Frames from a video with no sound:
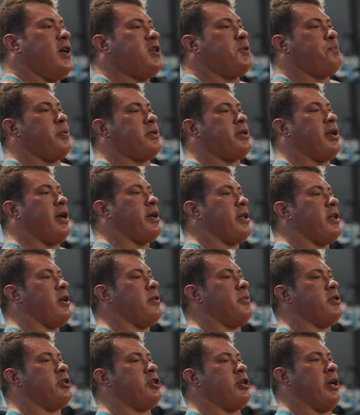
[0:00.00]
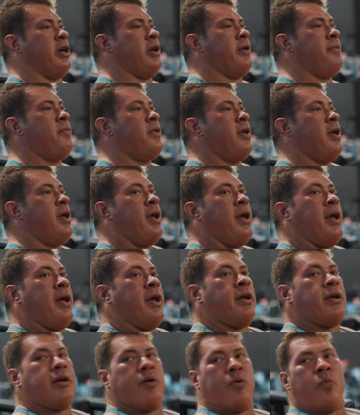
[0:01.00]
particular machine,
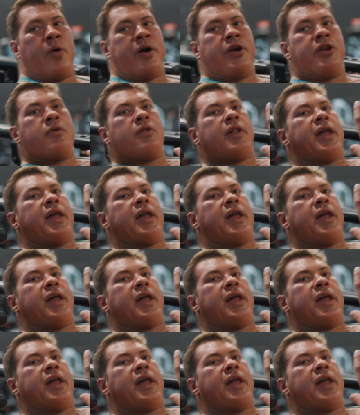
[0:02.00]
when you